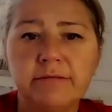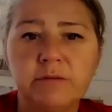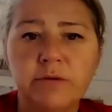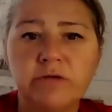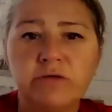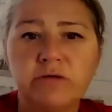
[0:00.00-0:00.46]

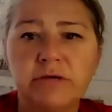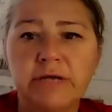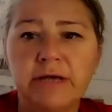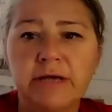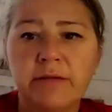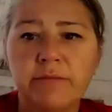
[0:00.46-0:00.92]
question,
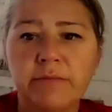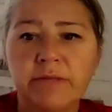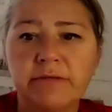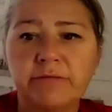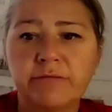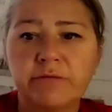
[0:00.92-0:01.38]

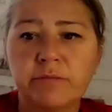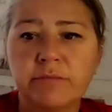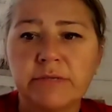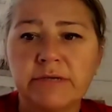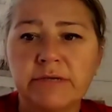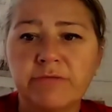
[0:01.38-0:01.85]
it's from
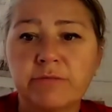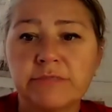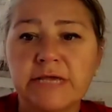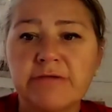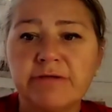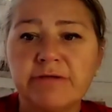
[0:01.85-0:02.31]

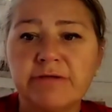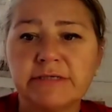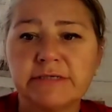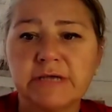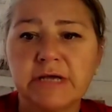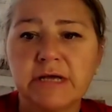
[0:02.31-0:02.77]

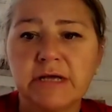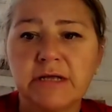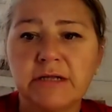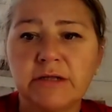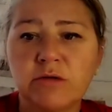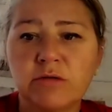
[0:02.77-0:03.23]
David
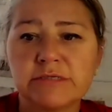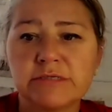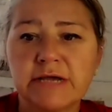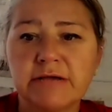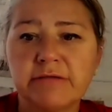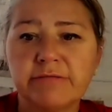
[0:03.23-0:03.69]

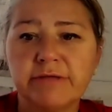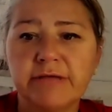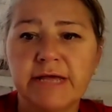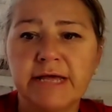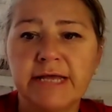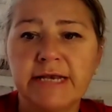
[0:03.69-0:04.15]
Longstaff,
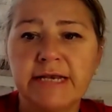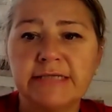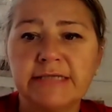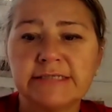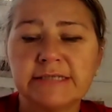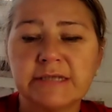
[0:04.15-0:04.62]
and
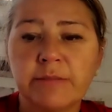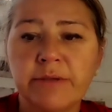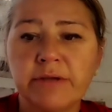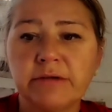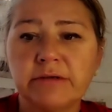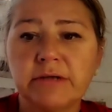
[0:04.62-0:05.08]
it's
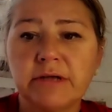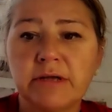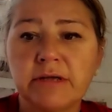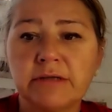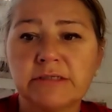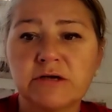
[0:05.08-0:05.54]
about
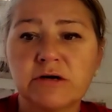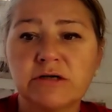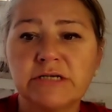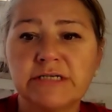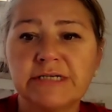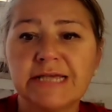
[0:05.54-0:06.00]

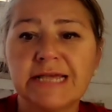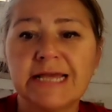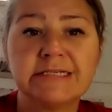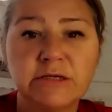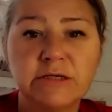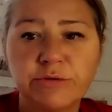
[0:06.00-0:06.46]
starting to
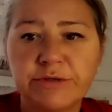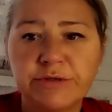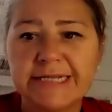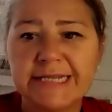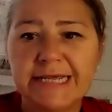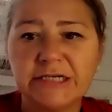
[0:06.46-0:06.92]
catalogue
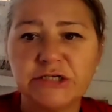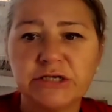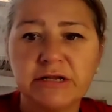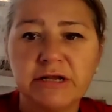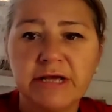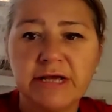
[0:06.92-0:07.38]
a
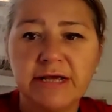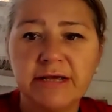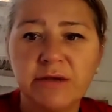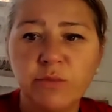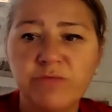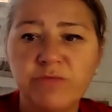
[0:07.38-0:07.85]
collection.
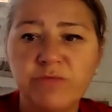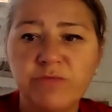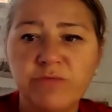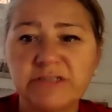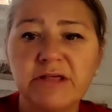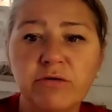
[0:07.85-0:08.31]
We've
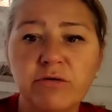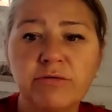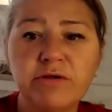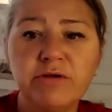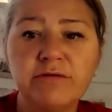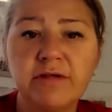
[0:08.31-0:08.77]
initially
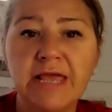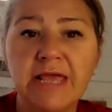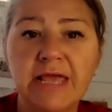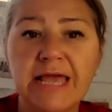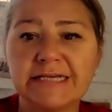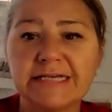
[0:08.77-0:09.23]
thought of
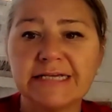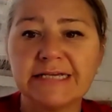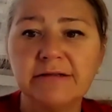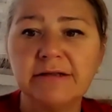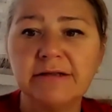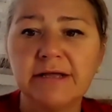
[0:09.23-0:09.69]
using
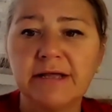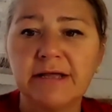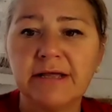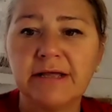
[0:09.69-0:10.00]
Excel